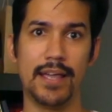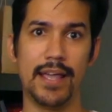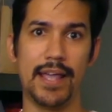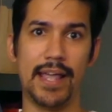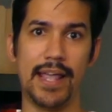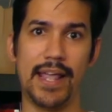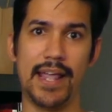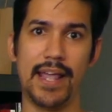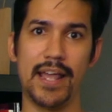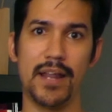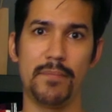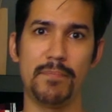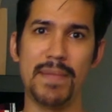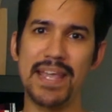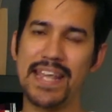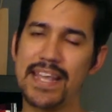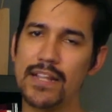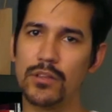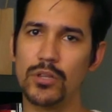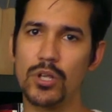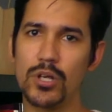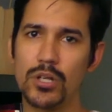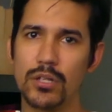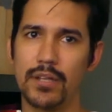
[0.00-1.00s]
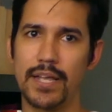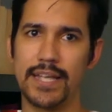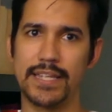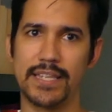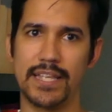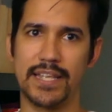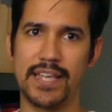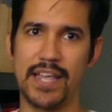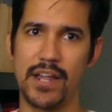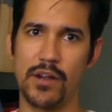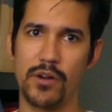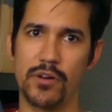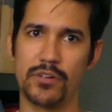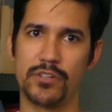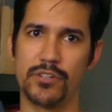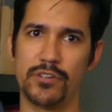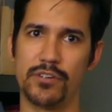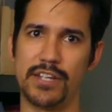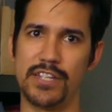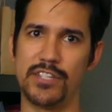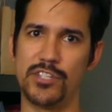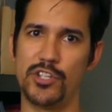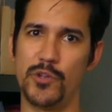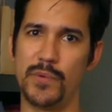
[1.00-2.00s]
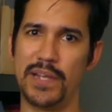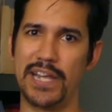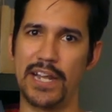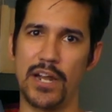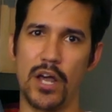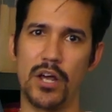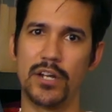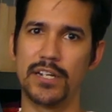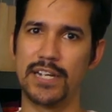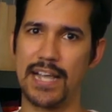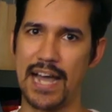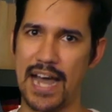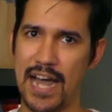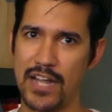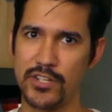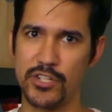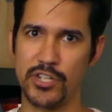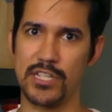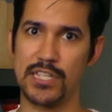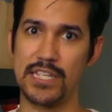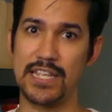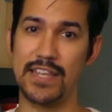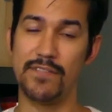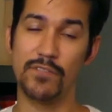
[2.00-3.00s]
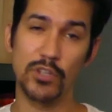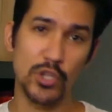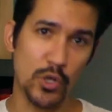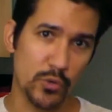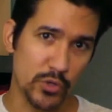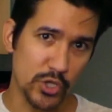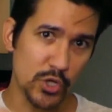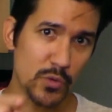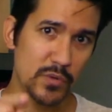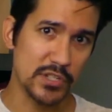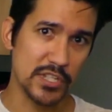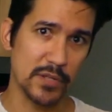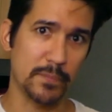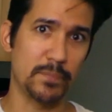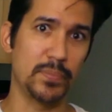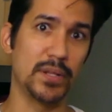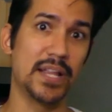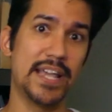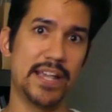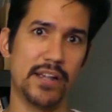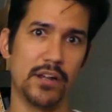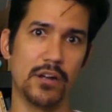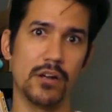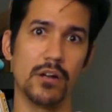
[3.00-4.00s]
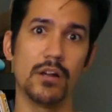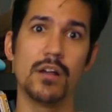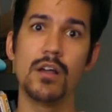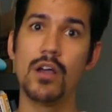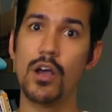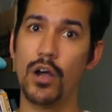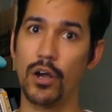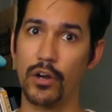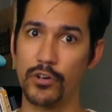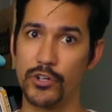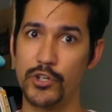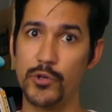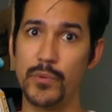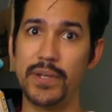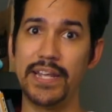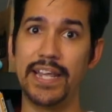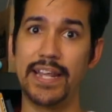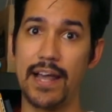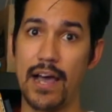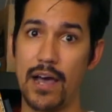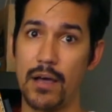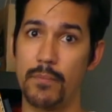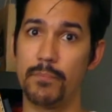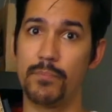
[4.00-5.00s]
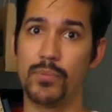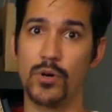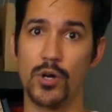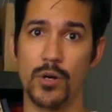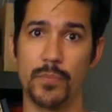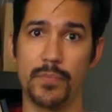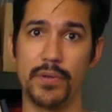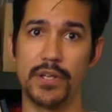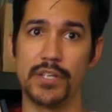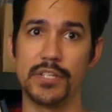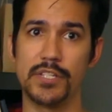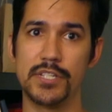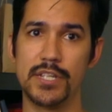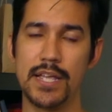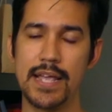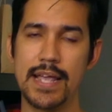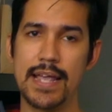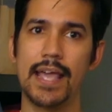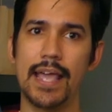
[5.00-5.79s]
and make it look like the character is doing it unconsciously, even though you as a player are doing it on purpose.